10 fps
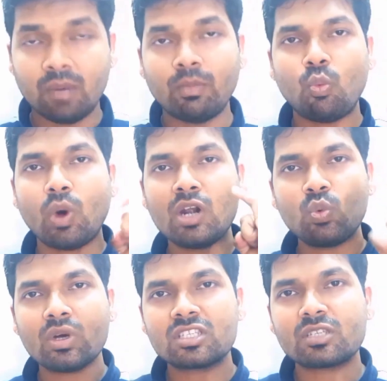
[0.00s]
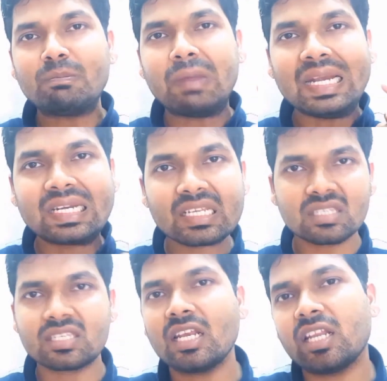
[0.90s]
Number 1 was
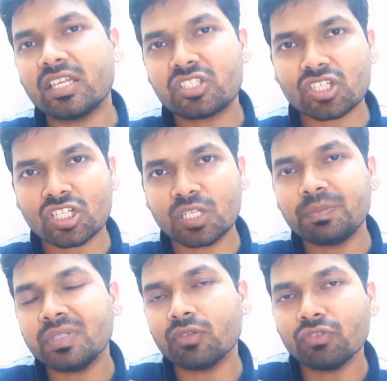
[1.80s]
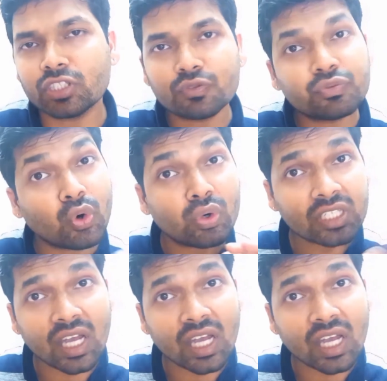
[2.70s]
multi-cell HSTPA with 4